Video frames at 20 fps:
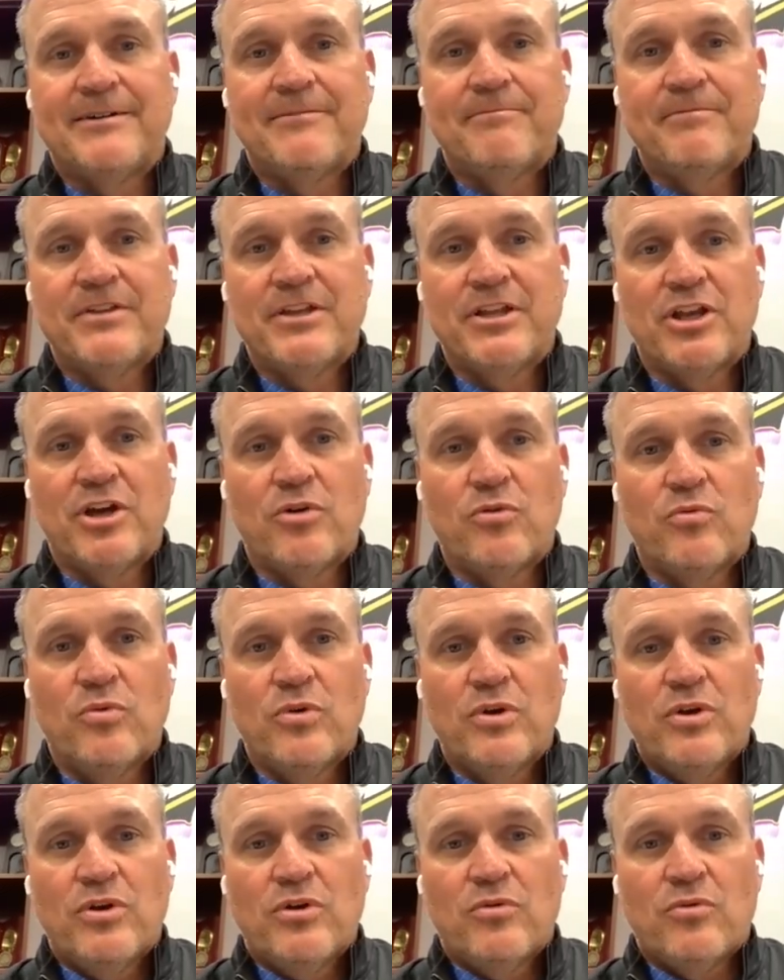You know,
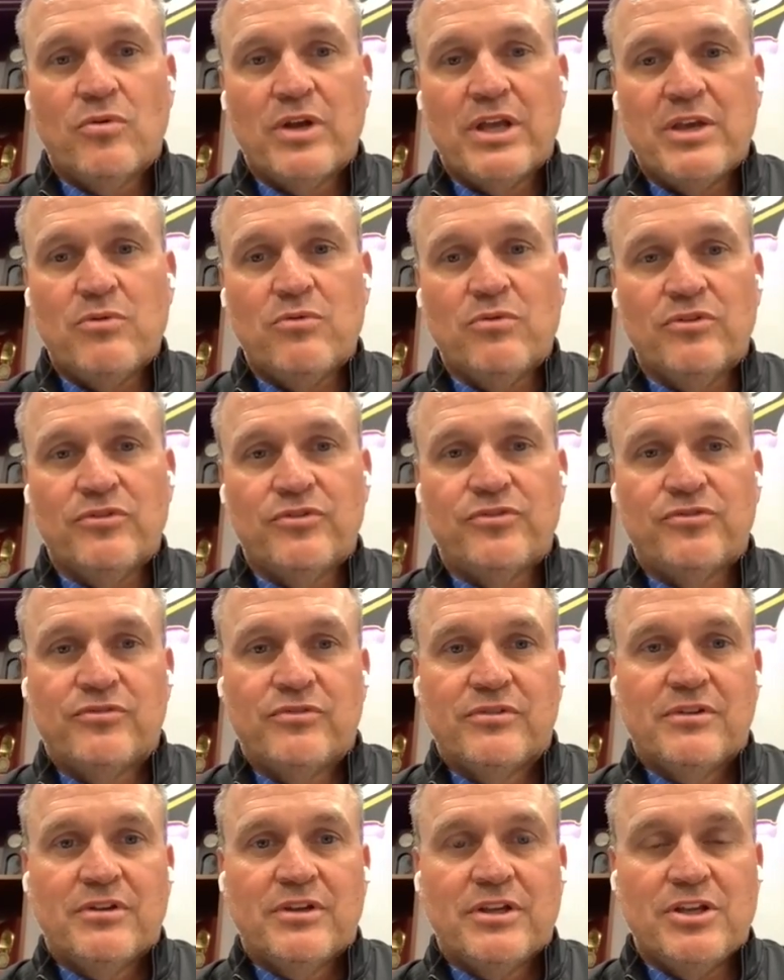he was,
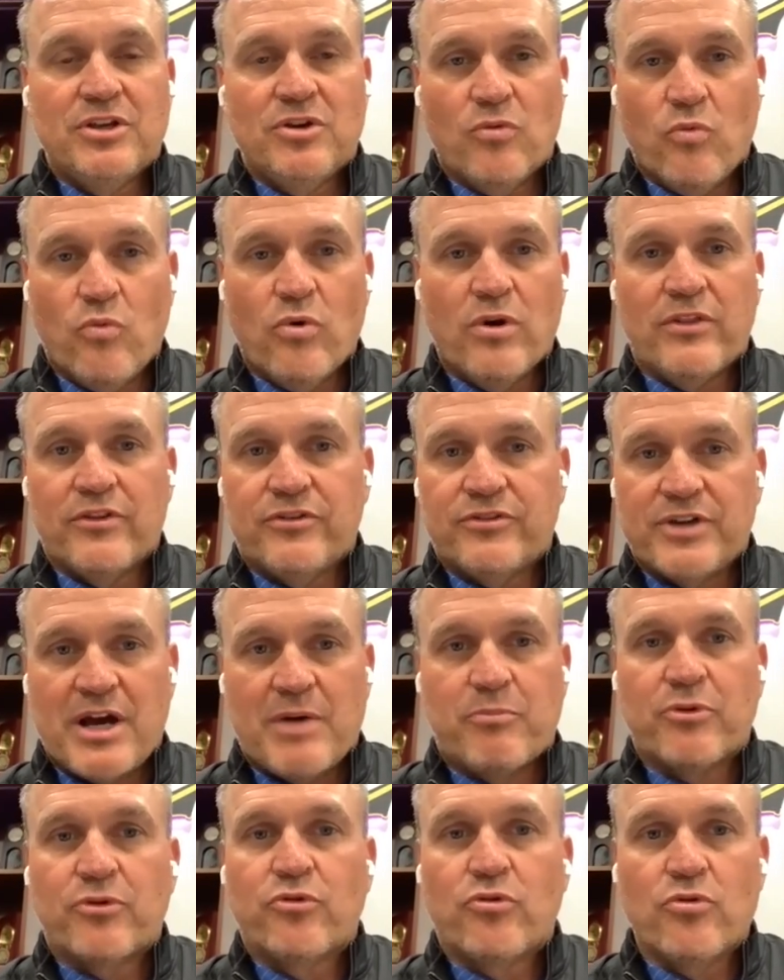you know, one of the
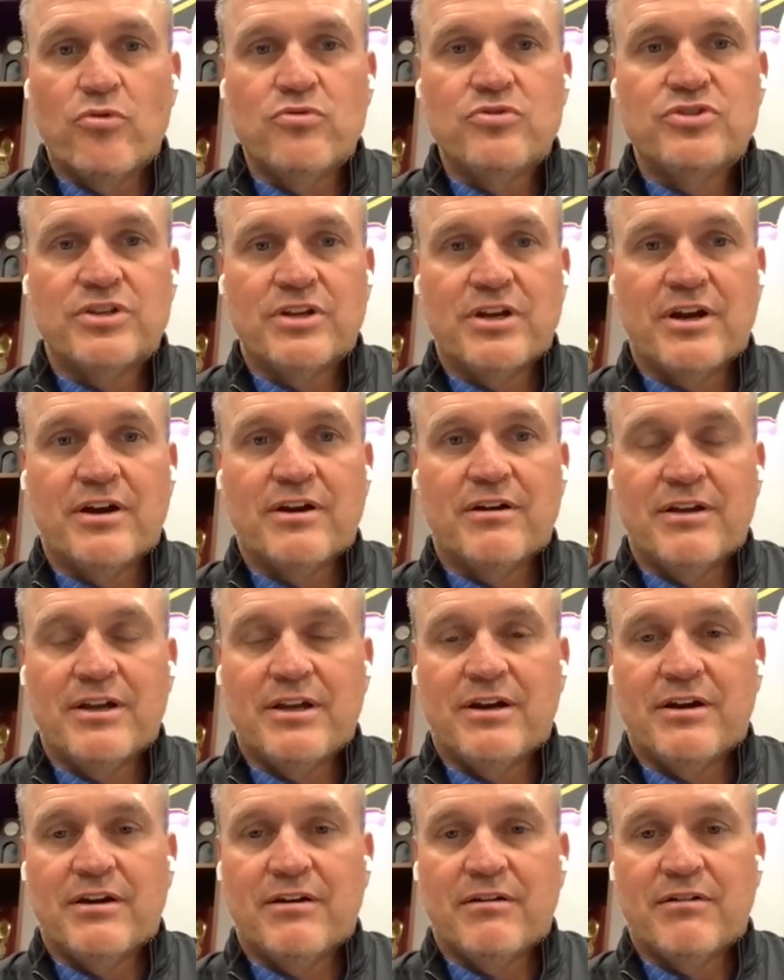top recruits in
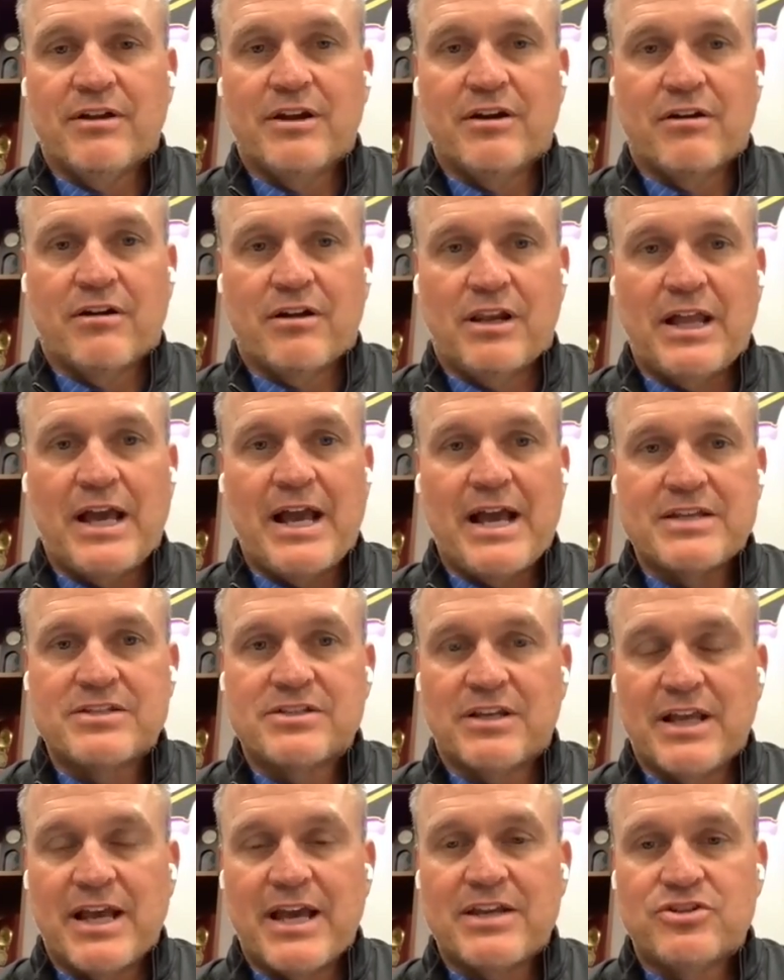our
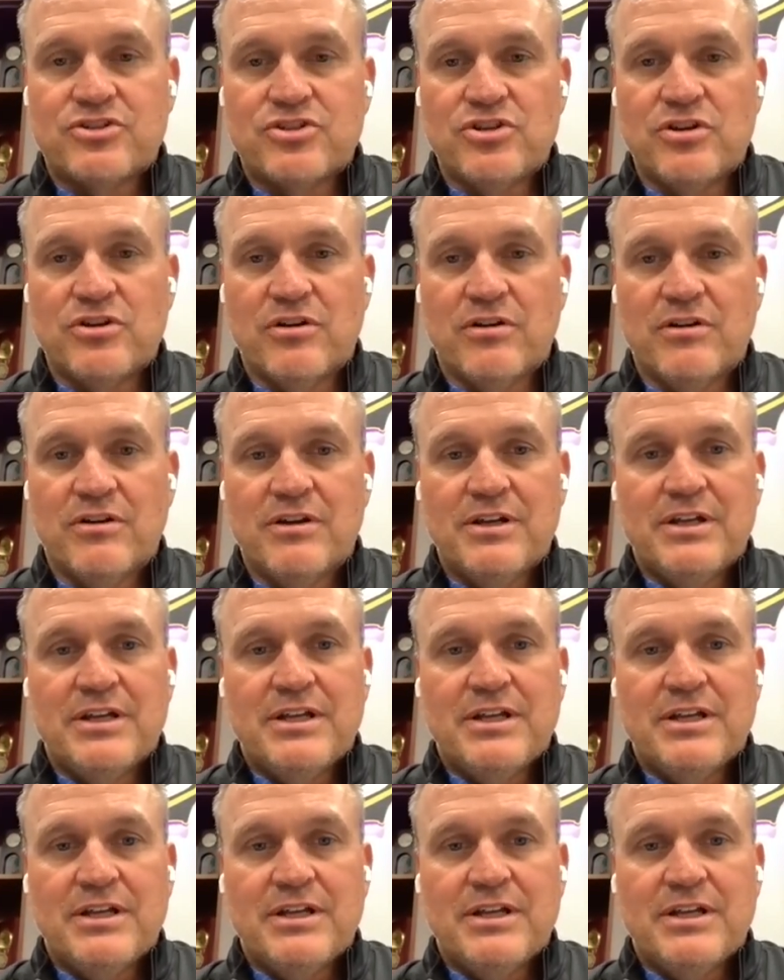class last year.